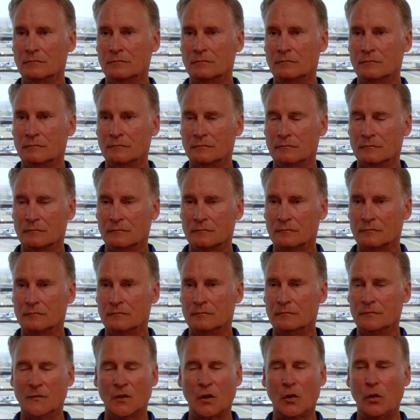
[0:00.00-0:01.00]
Texas Motor
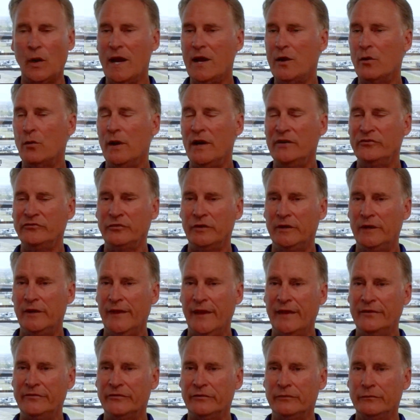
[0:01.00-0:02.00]
Speedway? Great
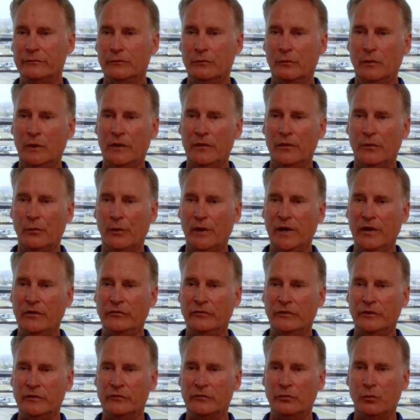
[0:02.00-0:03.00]
question, and that's one of the
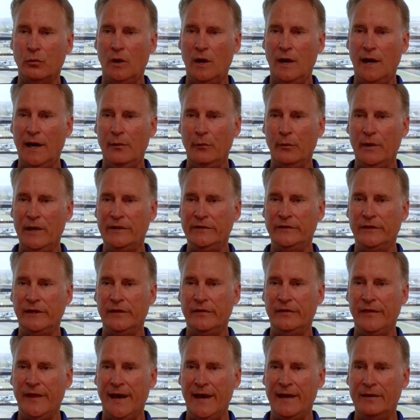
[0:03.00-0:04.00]
reasons why we
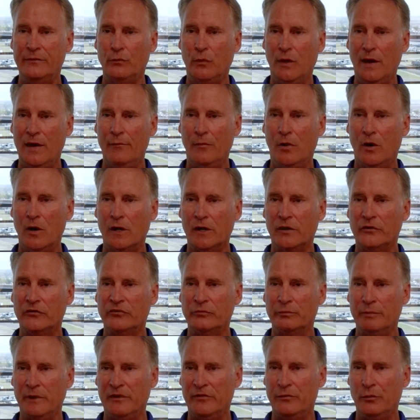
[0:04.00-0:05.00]
did that and why
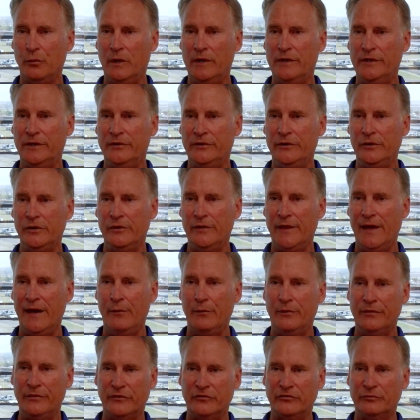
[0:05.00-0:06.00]
Marcus Smith wanted to do
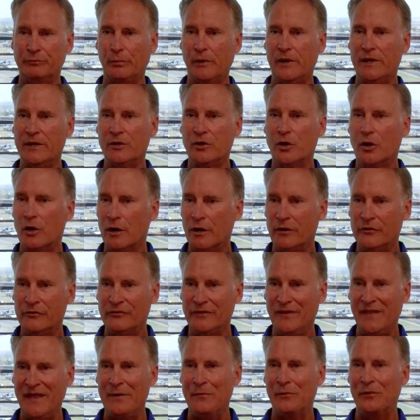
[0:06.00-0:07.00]
that with the sprint
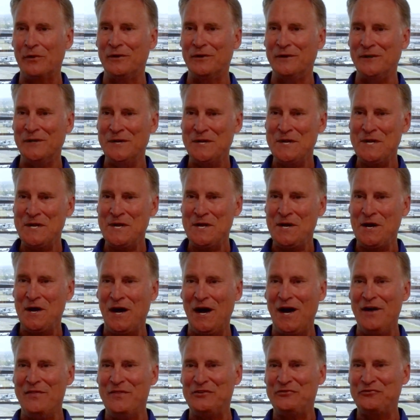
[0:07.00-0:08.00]
cars, and they were
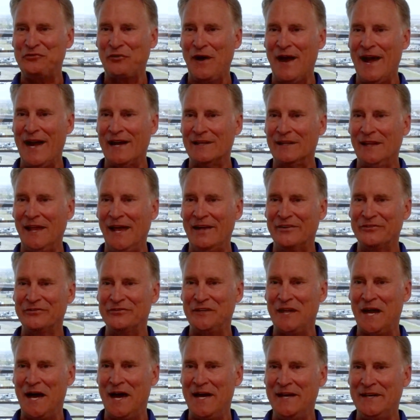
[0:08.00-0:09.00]
on the track
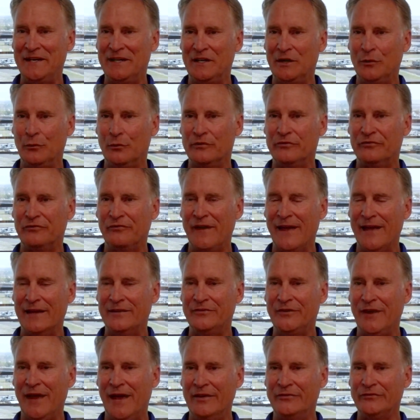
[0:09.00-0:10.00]
last night, and it was
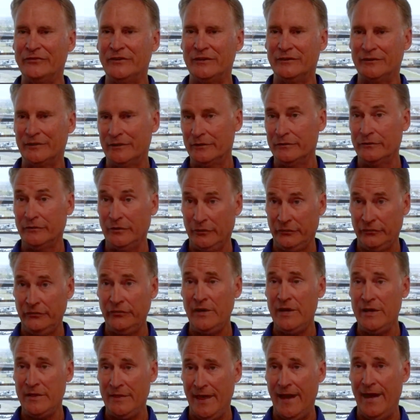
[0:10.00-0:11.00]
fantastic to,
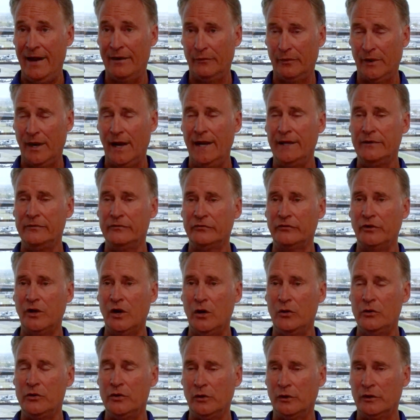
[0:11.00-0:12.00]
to see that, right?
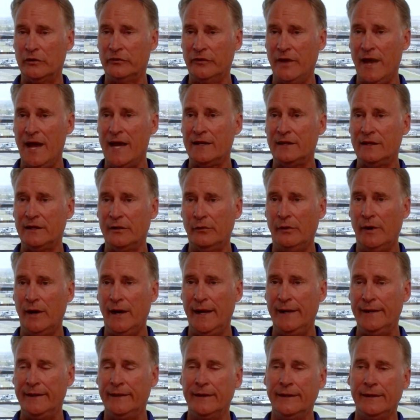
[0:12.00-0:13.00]
So you're exactly
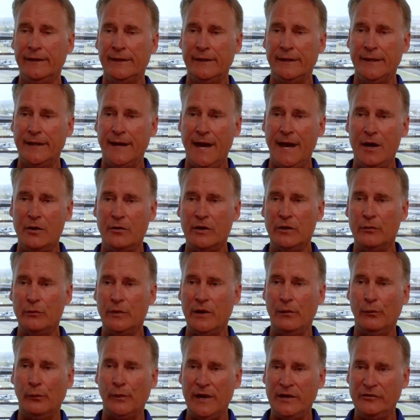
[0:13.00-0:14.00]
right. How
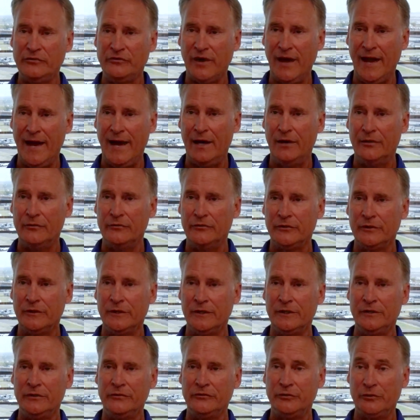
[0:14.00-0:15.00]
can we reach
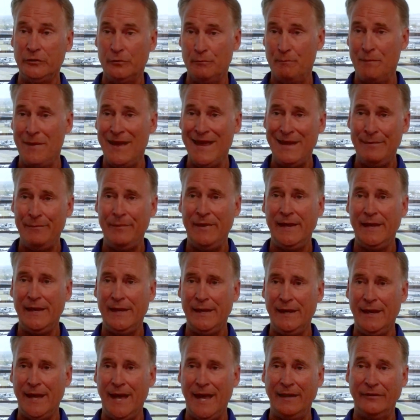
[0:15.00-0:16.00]
out to
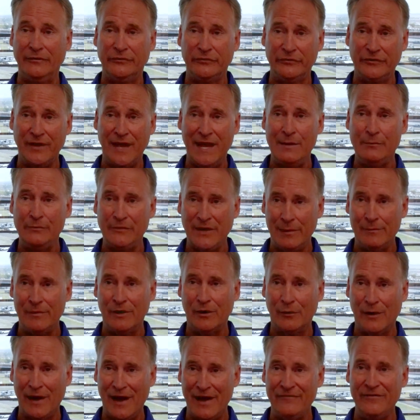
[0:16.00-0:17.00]
maybe a same
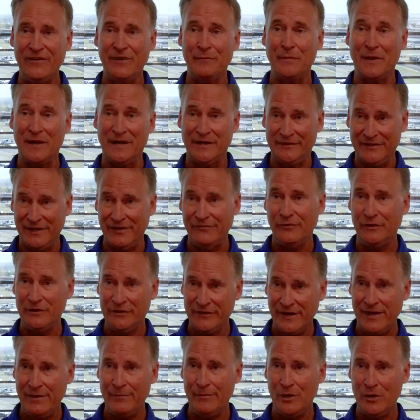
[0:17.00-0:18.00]
demographic but a
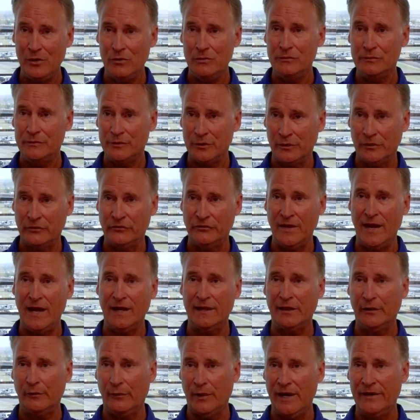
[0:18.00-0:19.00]
different demo? You're
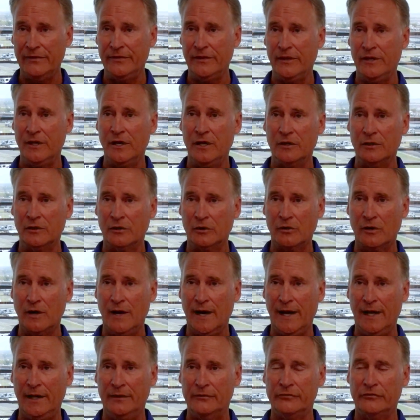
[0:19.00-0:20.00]
exactly right, the younger
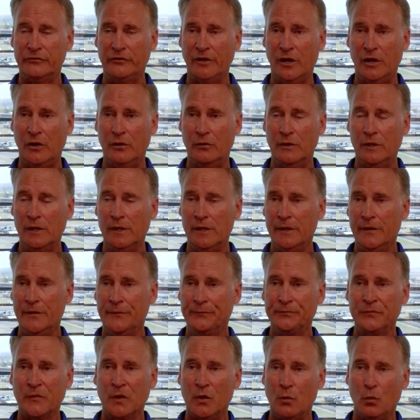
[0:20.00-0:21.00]
crowd. So
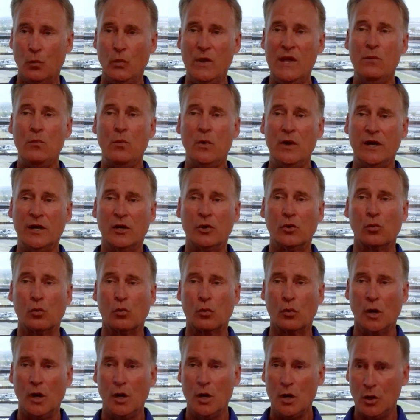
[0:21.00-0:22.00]
we want to
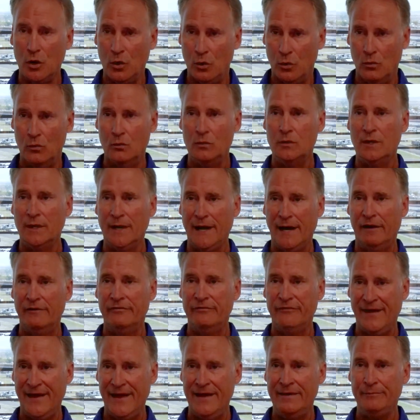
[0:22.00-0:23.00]
grow
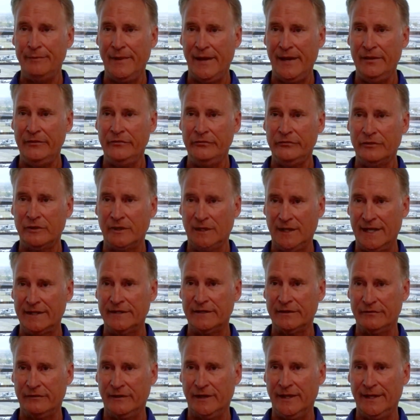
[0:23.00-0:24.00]
our fan base
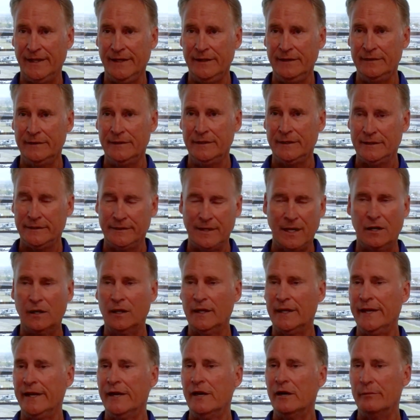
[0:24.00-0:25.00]
collectively,
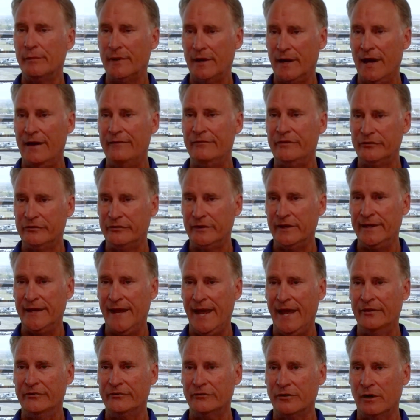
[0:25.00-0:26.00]
not only here, but
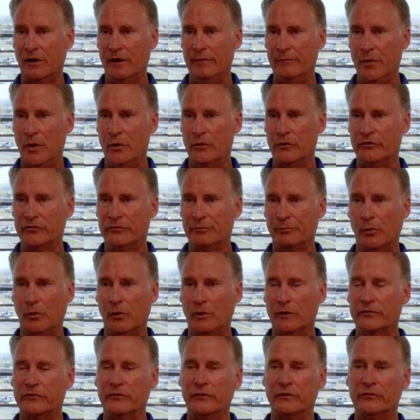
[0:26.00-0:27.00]
obviously NASCAR and
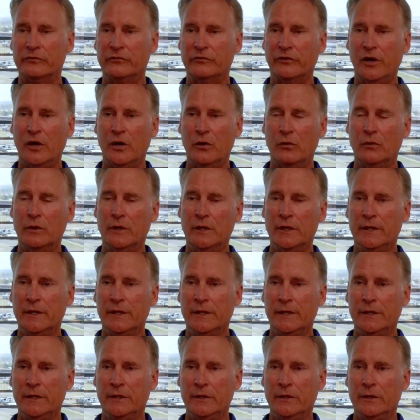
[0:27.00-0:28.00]
motorsports. And so